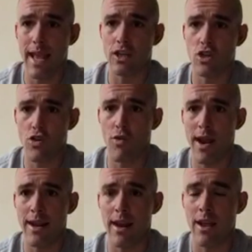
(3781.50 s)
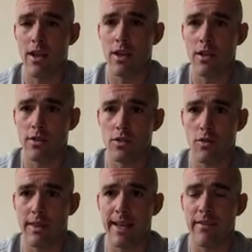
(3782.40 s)
days straight
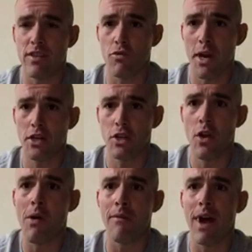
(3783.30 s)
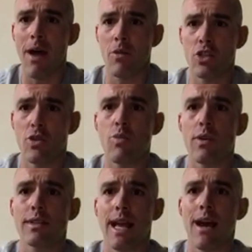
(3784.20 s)
so think of the ratio of how much you
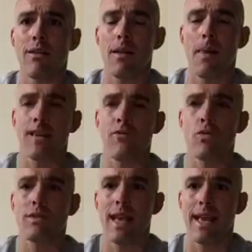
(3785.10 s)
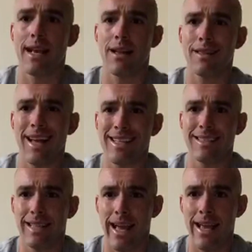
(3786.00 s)
worked out and if you take a light
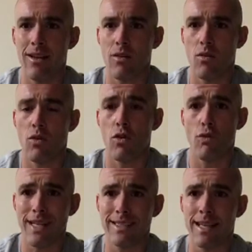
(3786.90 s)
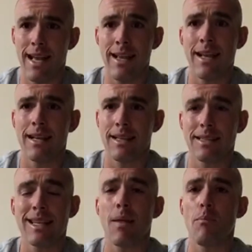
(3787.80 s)
day or a rest day
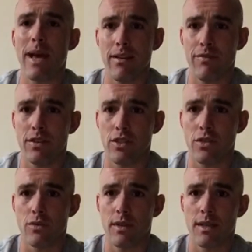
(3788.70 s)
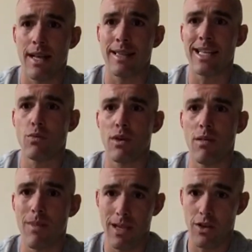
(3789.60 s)
that's going to benefit you and that's where you
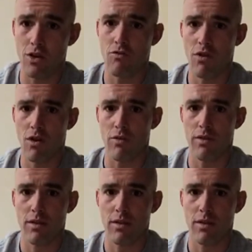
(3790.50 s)
make your growth